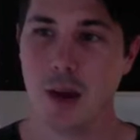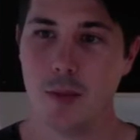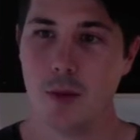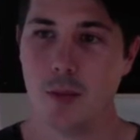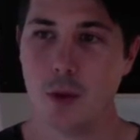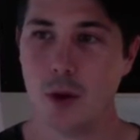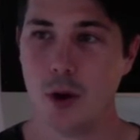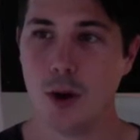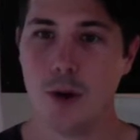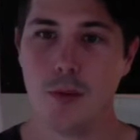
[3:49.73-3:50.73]

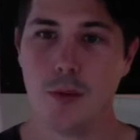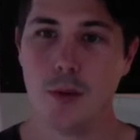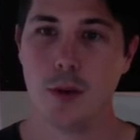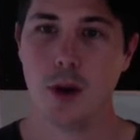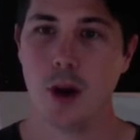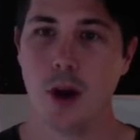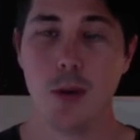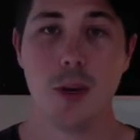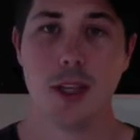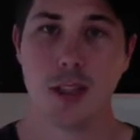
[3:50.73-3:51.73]
before, you know, I
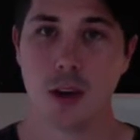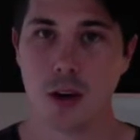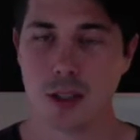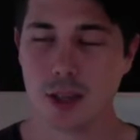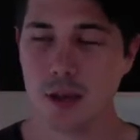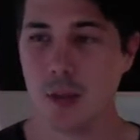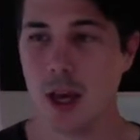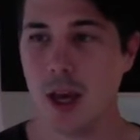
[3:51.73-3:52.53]
would need to go to sleep.